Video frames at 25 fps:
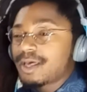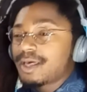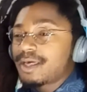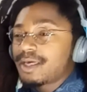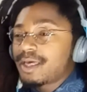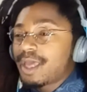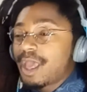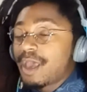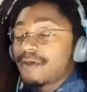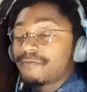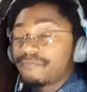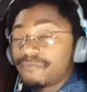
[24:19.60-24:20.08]

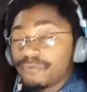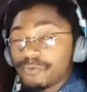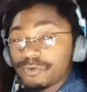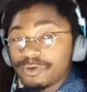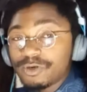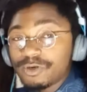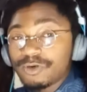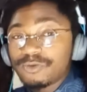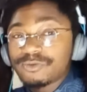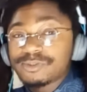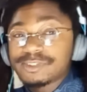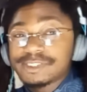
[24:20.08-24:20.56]
If you
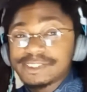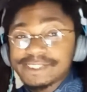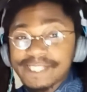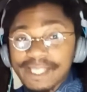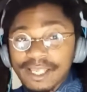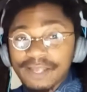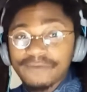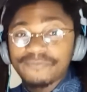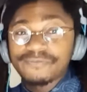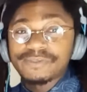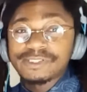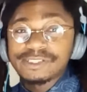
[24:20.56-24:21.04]
don't
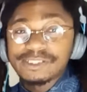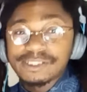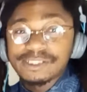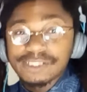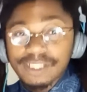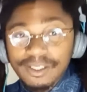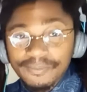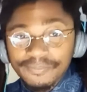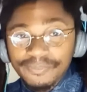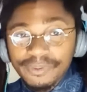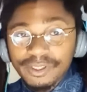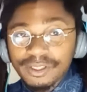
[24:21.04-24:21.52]
stand for
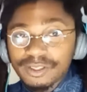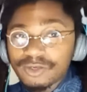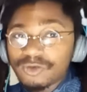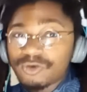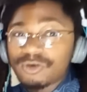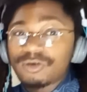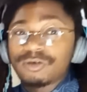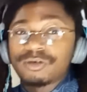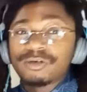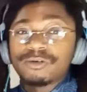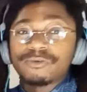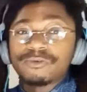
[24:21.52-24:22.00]
something, you're
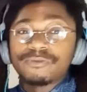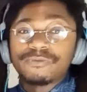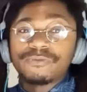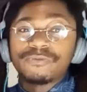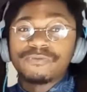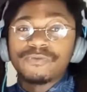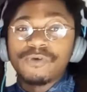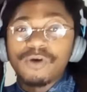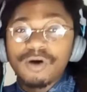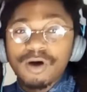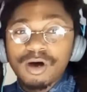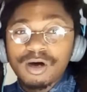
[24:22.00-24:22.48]
gonna
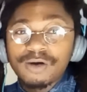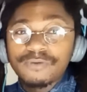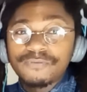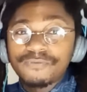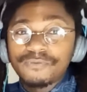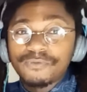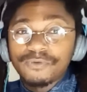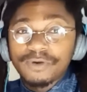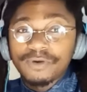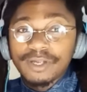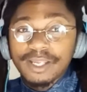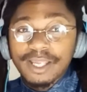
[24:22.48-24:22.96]
fall
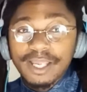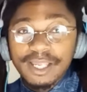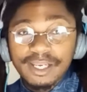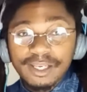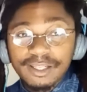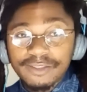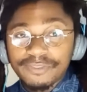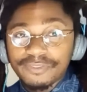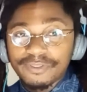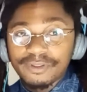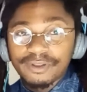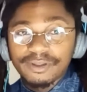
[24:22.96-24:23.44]
for
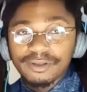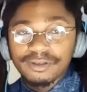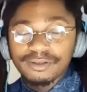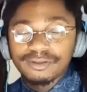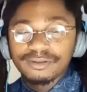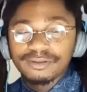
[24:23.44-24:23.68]
anything.